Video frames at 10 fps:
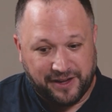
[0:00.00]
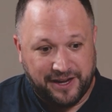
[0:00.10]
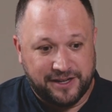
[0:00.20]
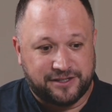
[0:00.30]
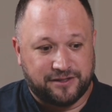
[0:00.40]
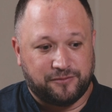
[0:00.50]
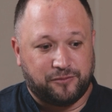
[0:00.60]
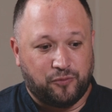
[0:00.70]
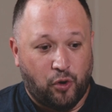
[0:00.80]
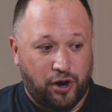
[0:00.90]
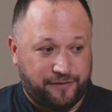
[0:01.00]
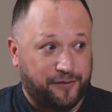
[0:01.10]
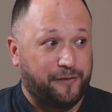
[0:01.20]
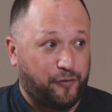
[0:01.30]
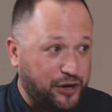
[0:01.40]
is work
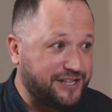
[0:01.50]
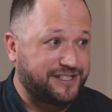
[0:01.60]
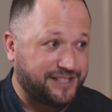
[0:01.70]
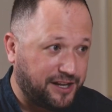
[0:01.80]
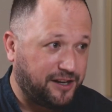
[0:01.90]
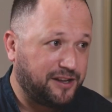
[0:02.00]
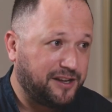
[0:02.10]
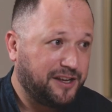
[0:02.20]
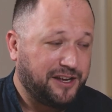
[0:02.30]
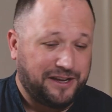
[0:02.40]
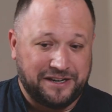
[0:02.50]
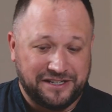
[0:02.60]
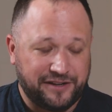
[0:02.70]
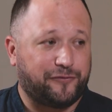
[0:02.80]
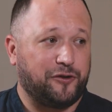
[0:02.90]
for free still in
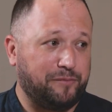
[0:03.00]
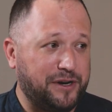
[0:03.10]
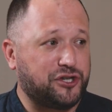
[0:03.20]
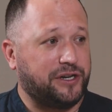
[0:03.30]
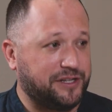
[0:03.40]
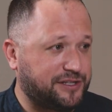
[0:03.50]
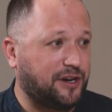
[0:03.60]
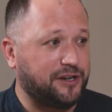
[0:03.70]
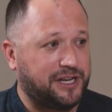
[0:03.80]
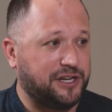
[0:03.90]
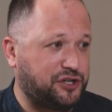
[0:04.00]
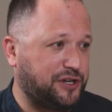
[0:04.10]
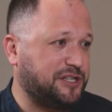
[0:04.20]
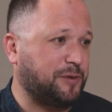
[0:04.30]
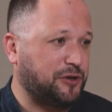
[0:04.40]
different Michelin-starred
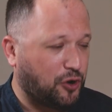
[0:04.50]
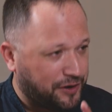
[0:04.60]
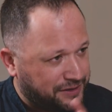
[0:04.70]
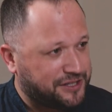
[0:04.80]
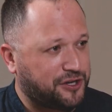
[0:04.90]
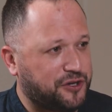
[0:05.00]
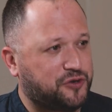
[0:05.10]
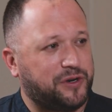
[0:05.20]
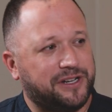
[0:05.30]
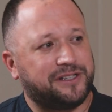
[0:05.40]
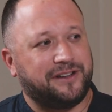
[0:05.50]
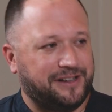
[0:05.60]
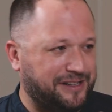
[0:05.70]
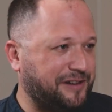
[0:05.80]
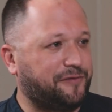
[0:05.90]
kitchens, but not in this country,
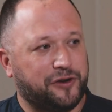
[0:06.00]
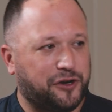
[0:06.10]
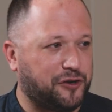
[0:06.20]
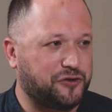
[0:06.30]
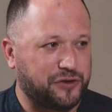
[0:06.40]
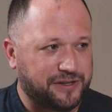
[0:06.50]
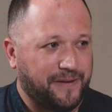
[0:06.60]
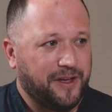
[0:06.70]
in different countries,